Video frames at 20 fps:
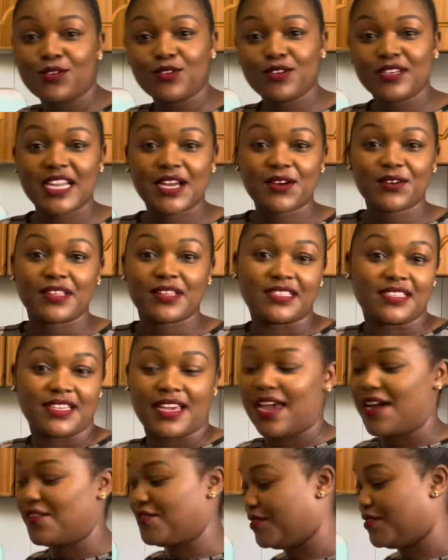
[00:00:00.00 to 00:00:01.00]
now that I
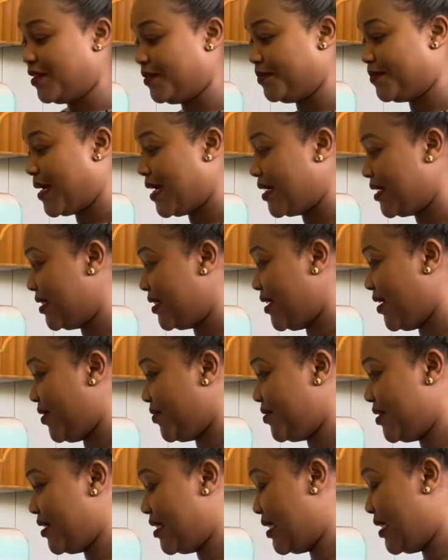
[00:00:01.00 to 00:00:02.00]
have unboxed
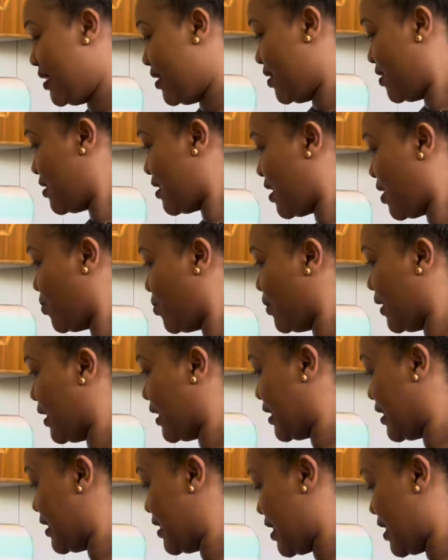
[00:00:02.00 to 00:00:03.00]
everything, now we
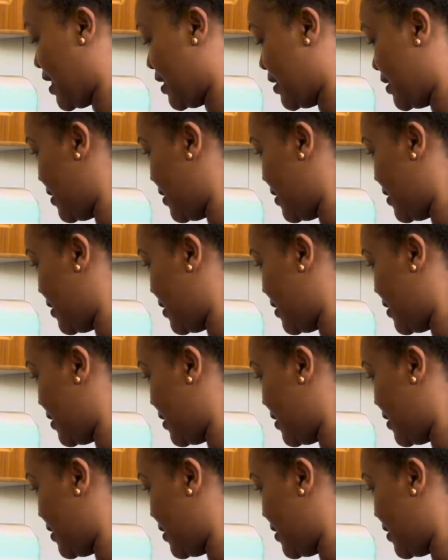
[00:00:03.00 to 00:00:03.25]
can start.